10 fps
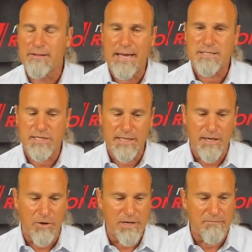And that
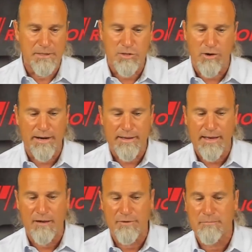CEO, give him his credit,
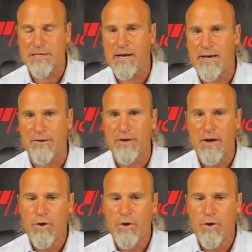Calvin McDonald,